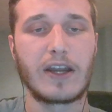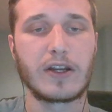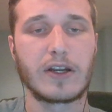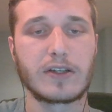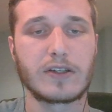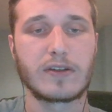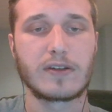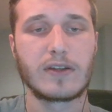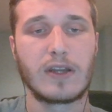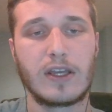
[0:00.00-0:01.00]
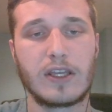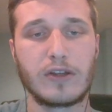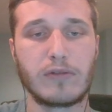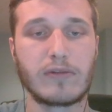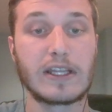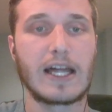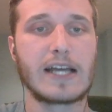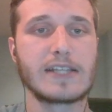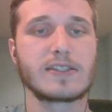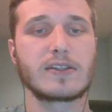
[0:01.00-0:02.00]
you
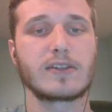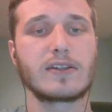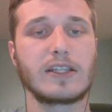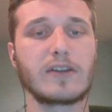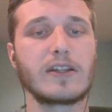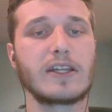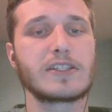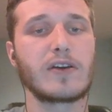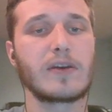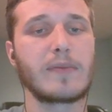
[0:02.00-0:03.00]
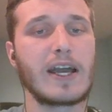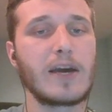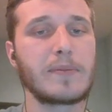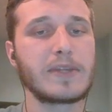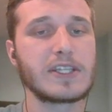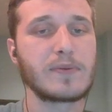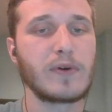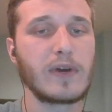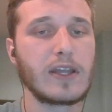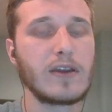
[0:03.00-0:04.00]
realize clearly it's going back up at this
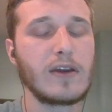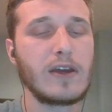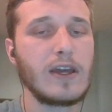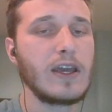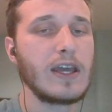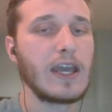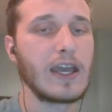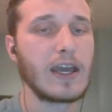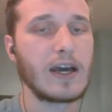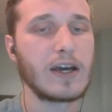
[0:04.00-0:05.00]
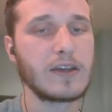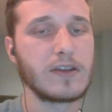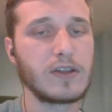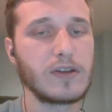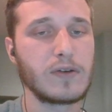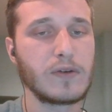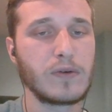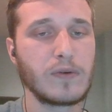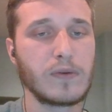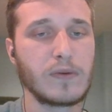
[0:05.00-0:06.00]
point, and
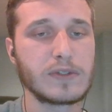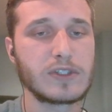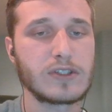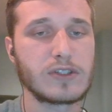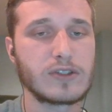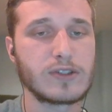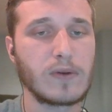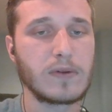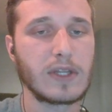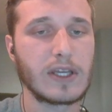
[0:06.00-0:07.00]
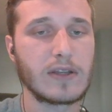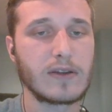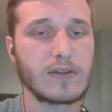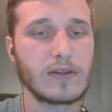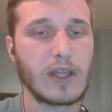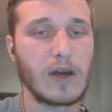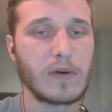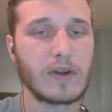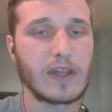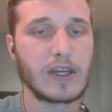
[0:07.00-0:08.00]
you sold it
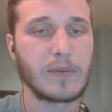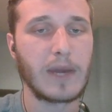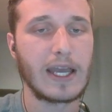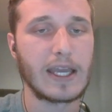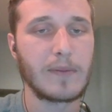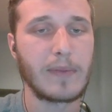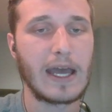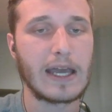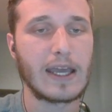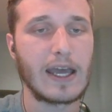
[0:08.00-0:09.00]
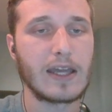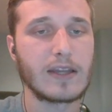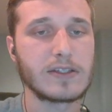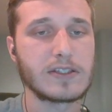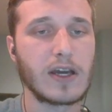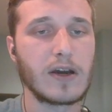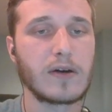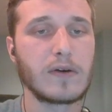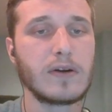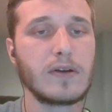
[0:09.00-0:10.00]
lower than you're buying it back at.
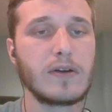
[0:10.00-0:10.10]
So